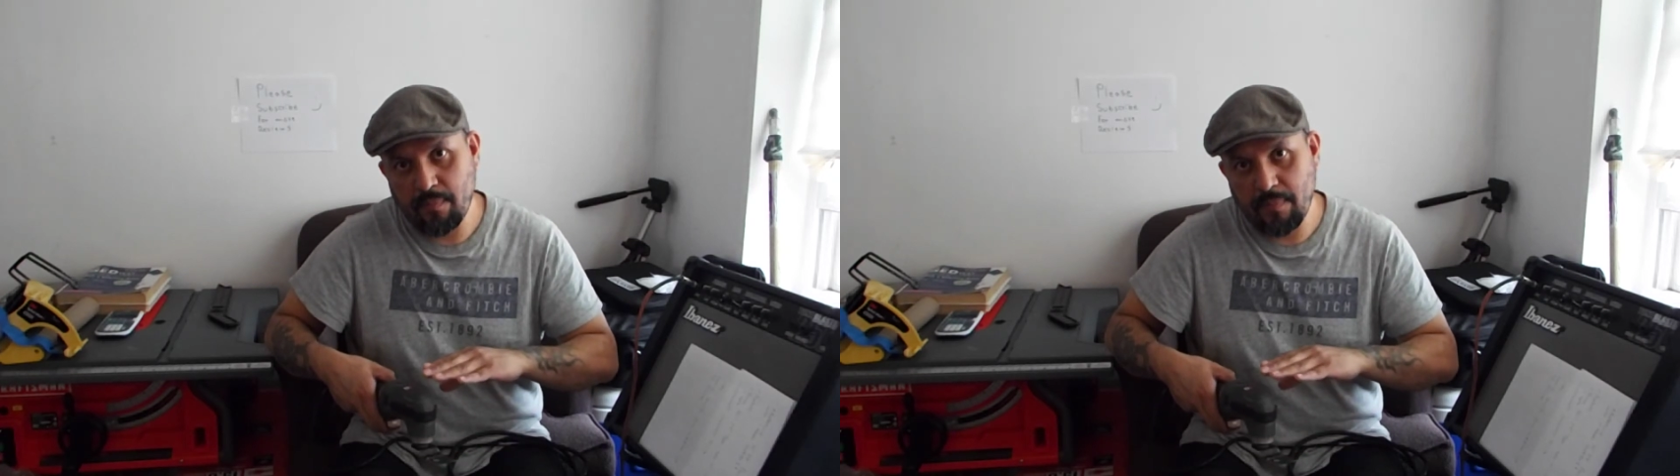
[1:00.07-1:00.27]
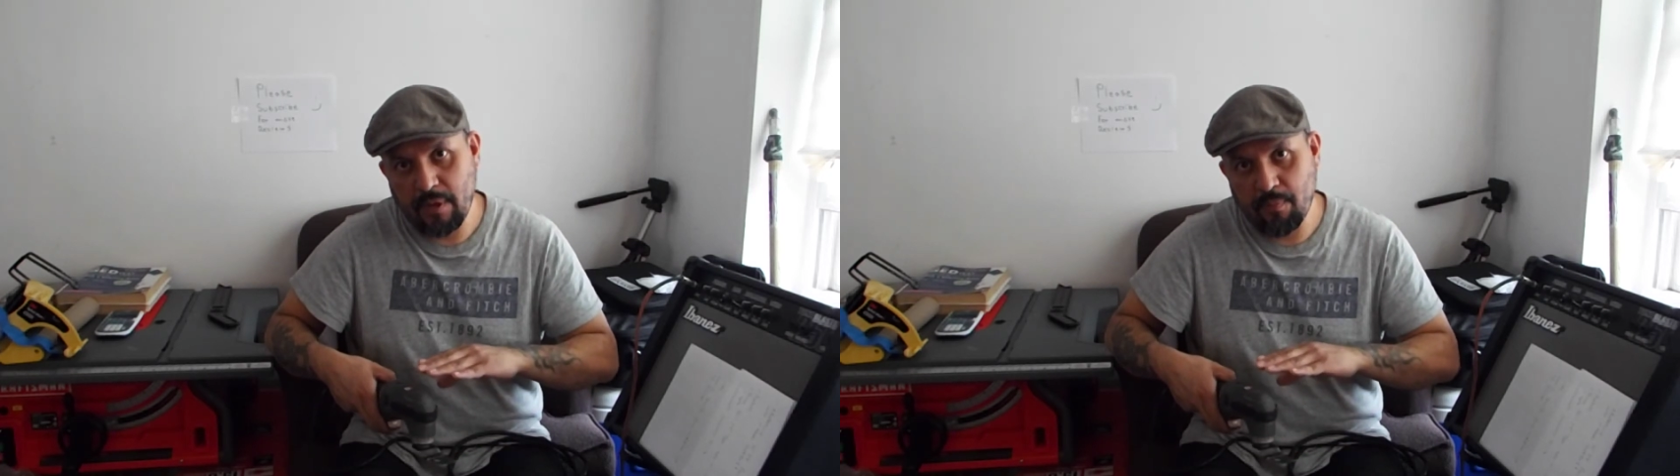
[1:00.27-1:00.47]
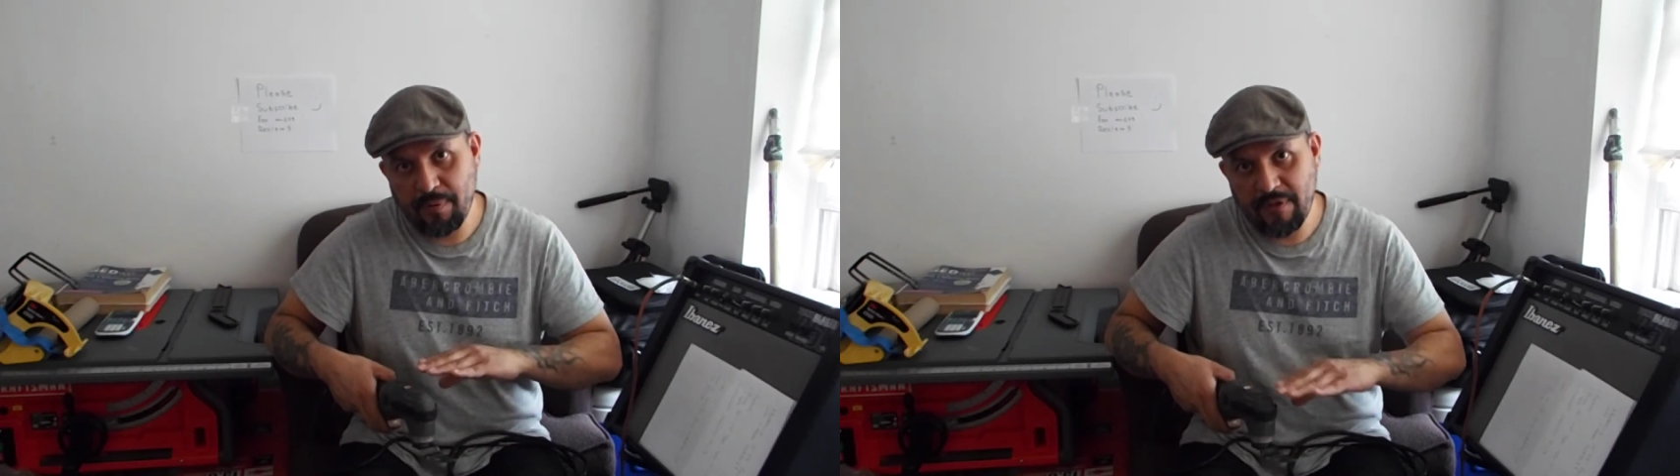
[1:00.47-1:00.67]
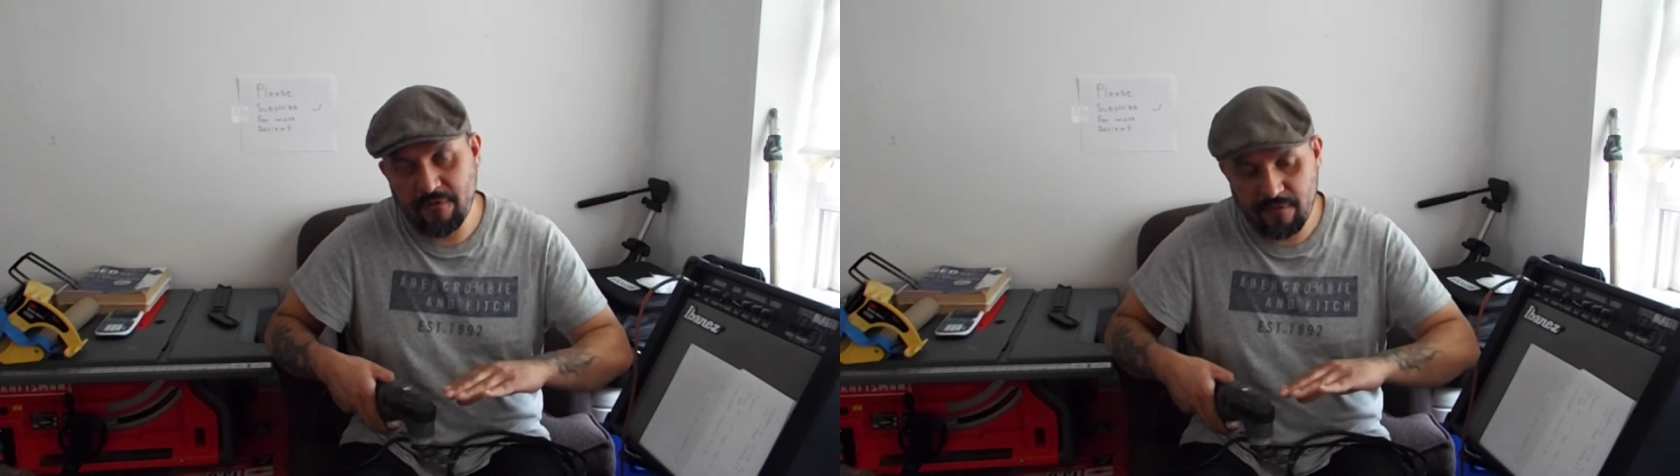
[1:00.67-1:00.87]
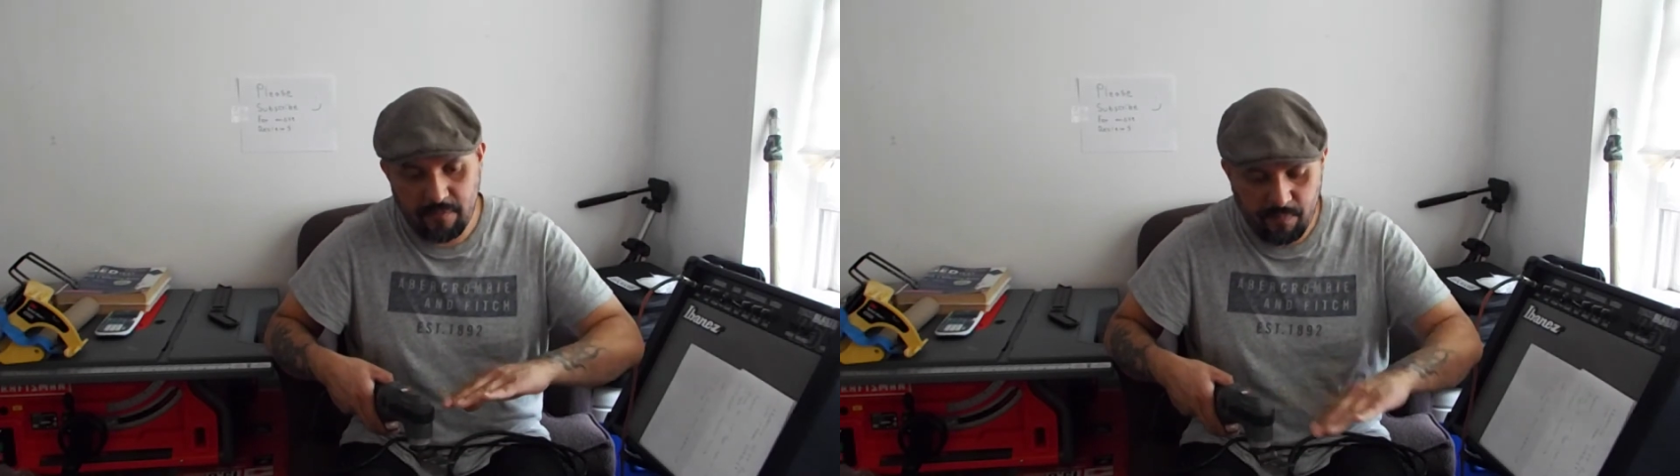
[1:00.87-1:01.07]
our
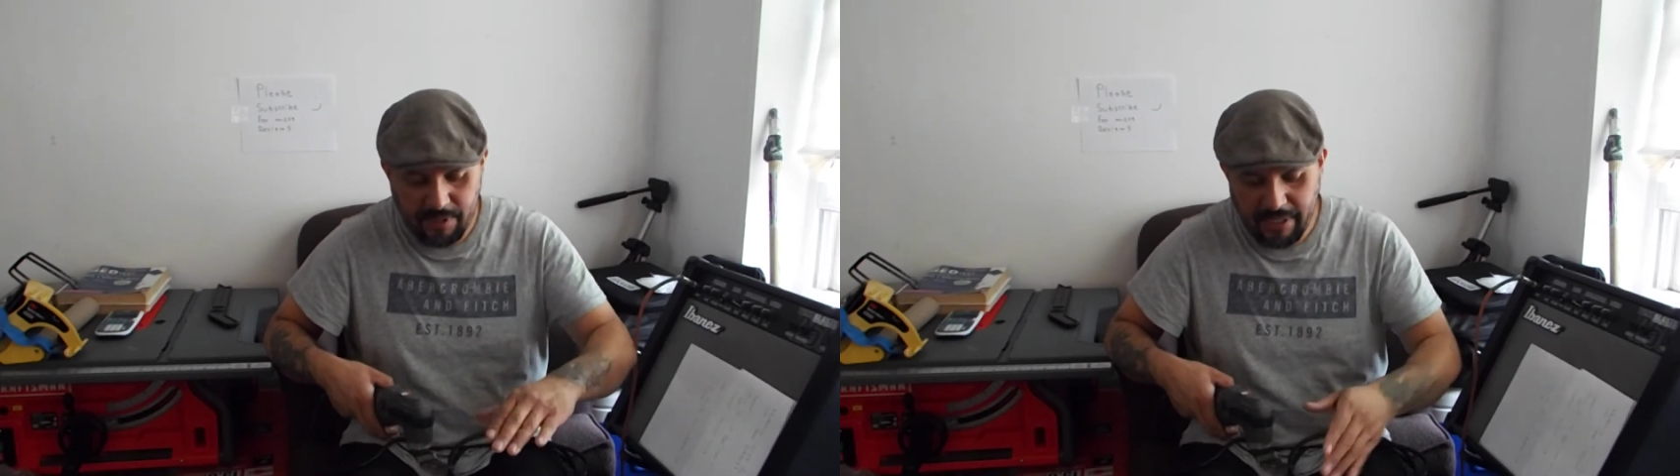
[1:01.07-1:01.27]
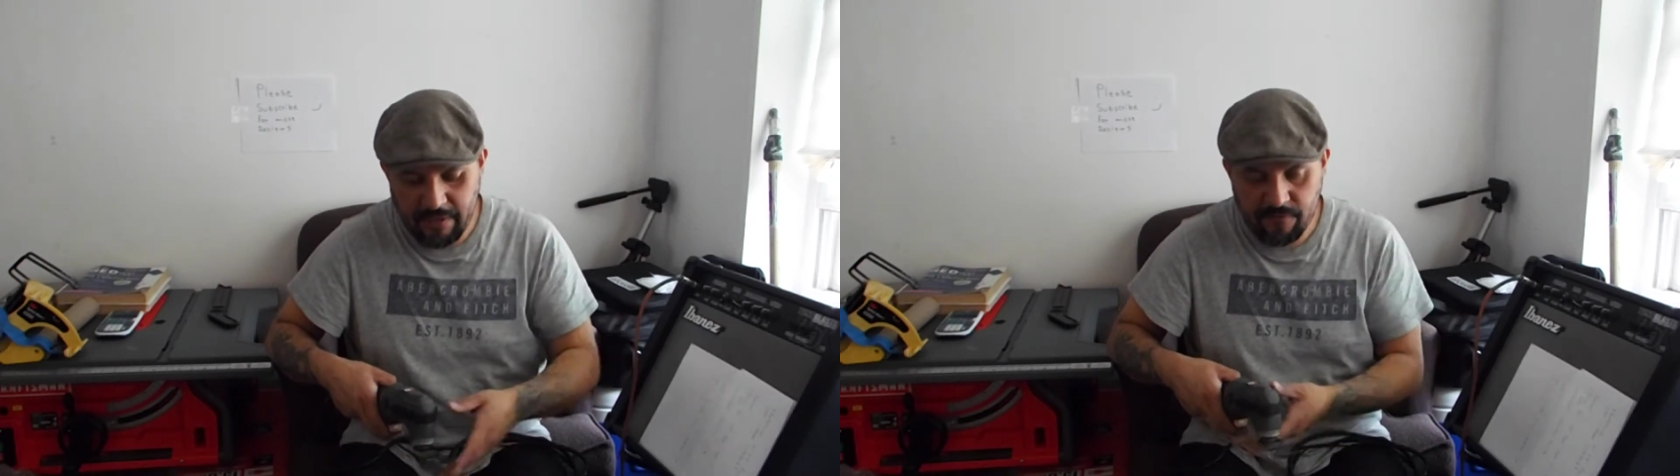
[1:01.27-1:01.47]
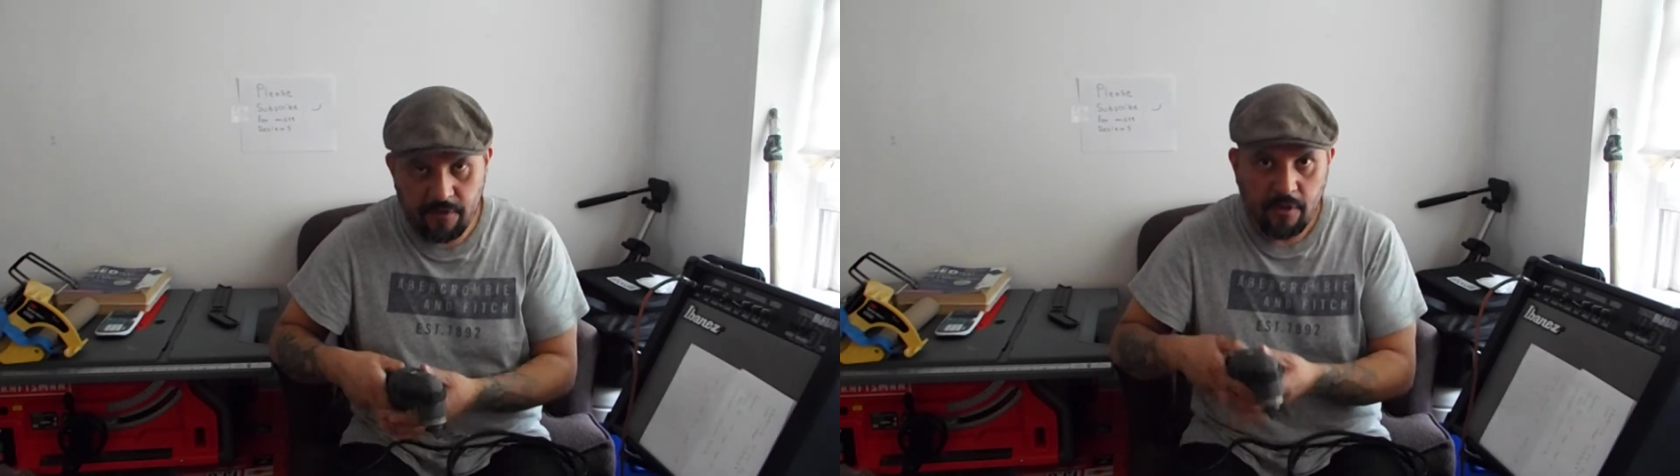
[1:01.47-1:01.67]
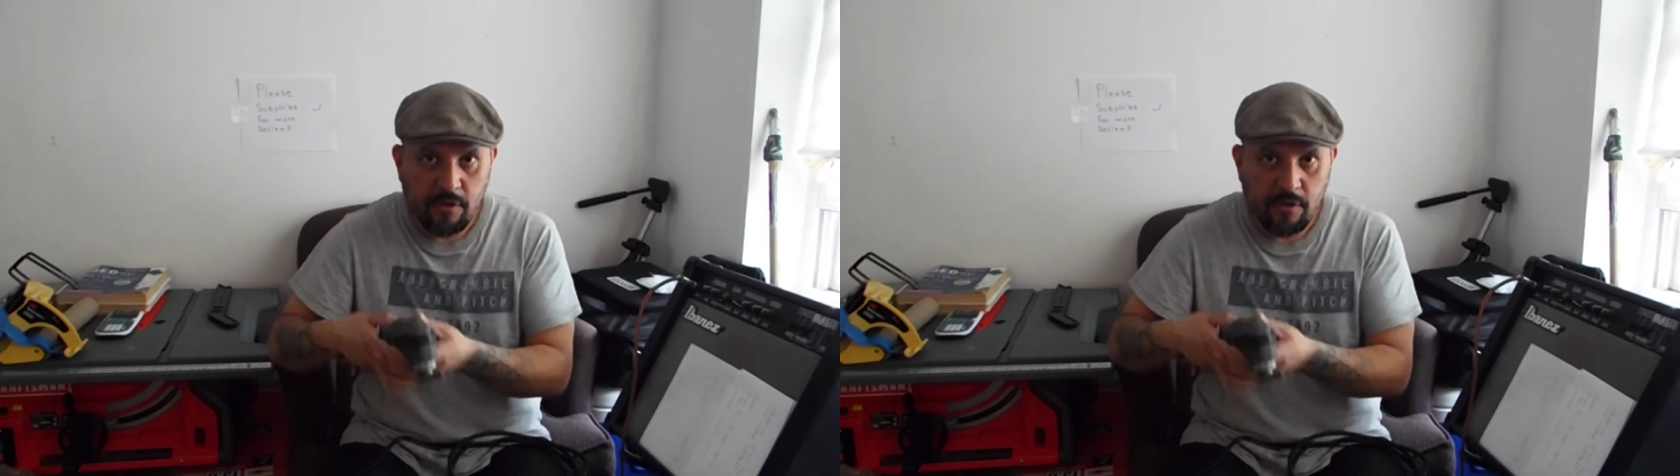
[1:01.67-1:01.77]
piece in place.